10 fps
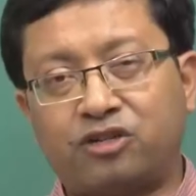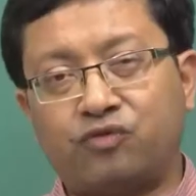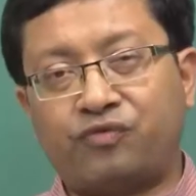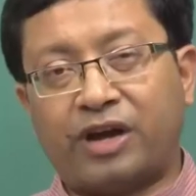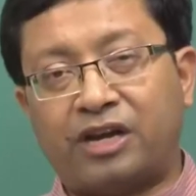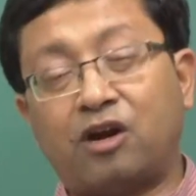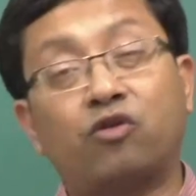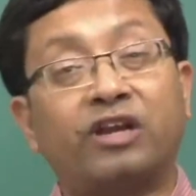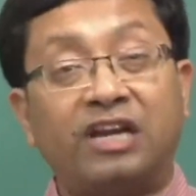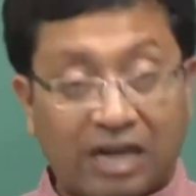to find
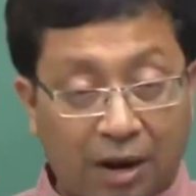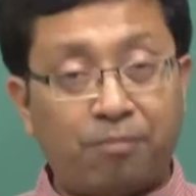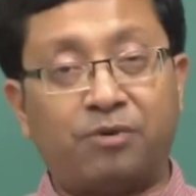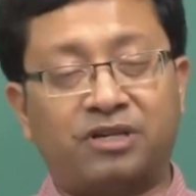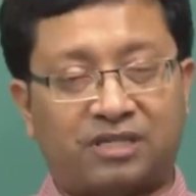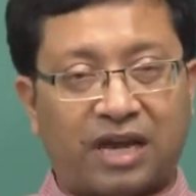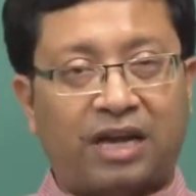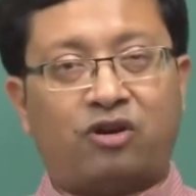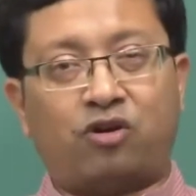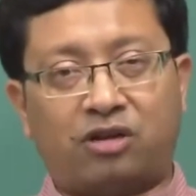out in numbers
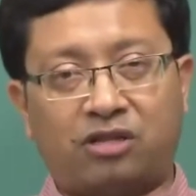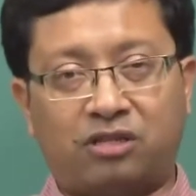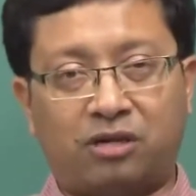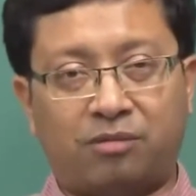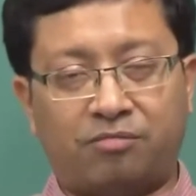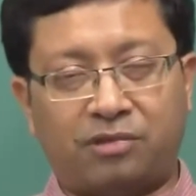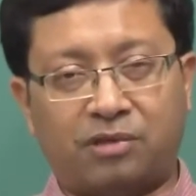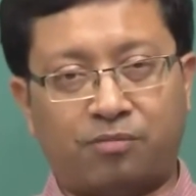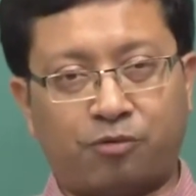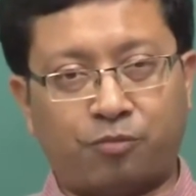and not in
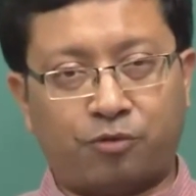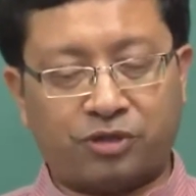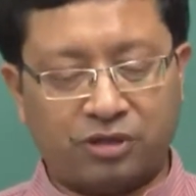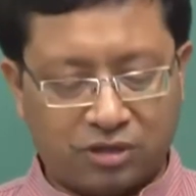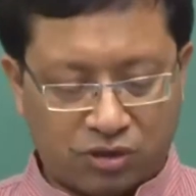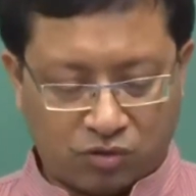the proportions.